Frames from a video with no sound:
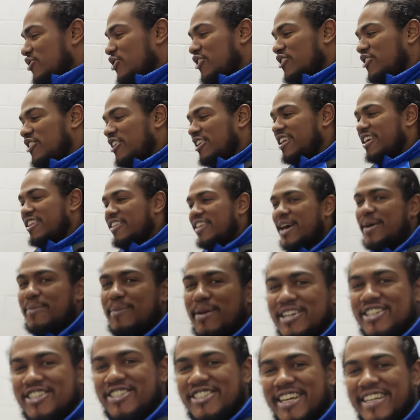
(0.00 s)
Not done it that
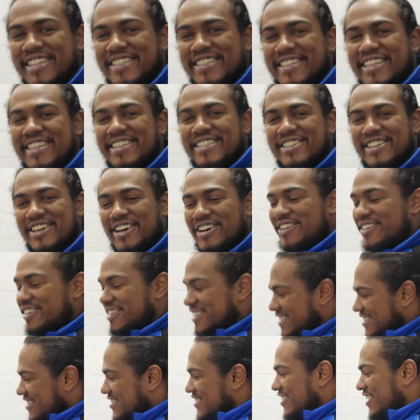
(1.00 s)
much justice, no. Yeah.
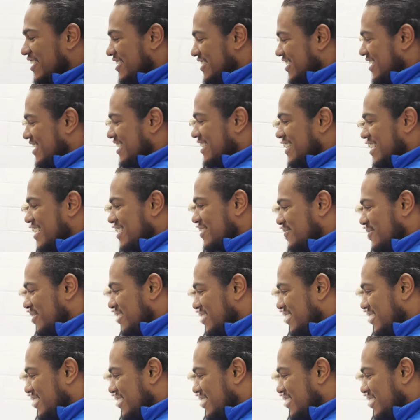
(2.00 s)
Not done it that